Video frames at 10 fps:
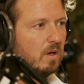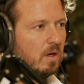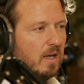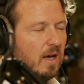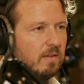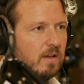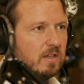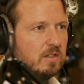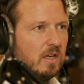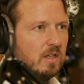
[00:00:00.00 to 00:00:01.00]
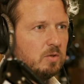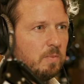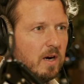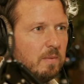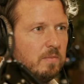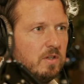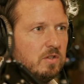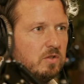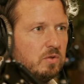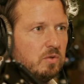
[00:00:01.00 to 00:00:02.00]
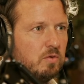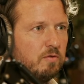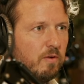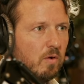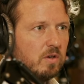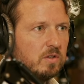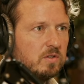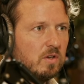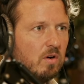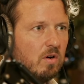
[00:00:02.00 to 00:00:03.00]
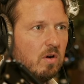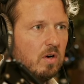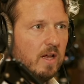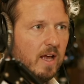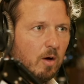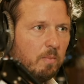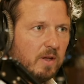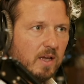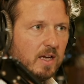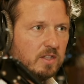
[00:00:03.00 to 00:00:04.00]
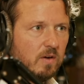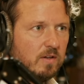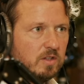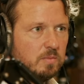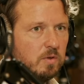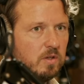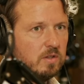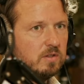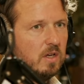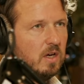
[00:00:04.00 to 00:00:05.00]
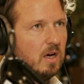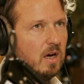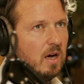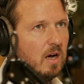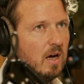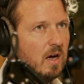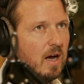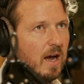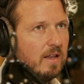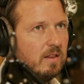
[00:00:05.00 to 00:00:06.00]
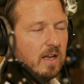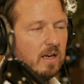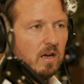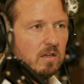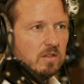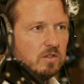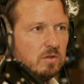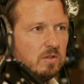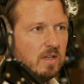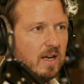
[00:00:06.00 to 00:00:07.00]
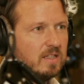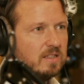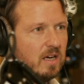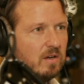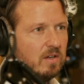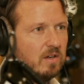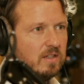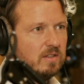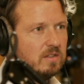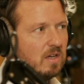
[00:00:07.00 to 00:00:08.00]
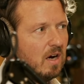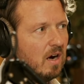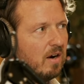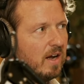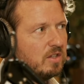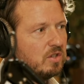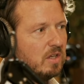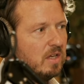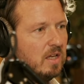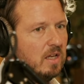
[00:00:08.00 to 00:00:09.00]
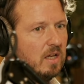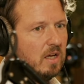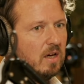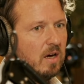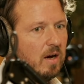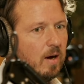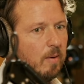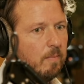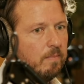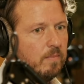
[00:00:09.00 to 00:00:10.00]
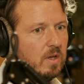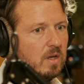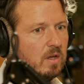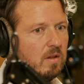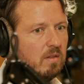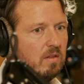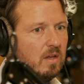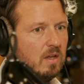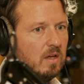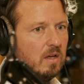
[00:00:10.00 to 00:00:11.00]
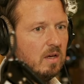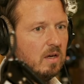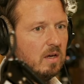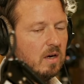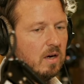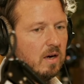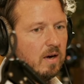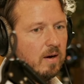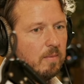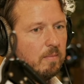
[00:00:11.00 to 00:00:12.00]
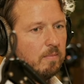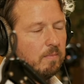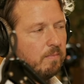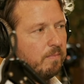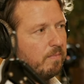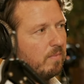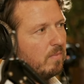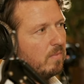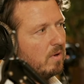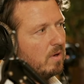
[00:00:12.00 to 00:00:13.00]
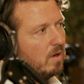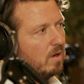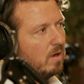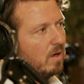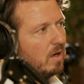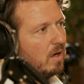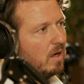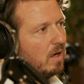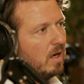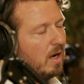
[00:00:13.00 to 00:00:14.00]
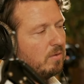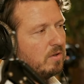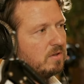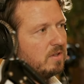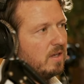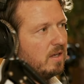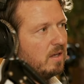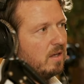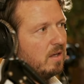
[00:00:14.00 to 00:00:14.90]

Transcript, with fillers: yeah, that actually inspired me to focus on helping accelerators because uh, I then understood that accelerators are actually um, the um, how do you say it?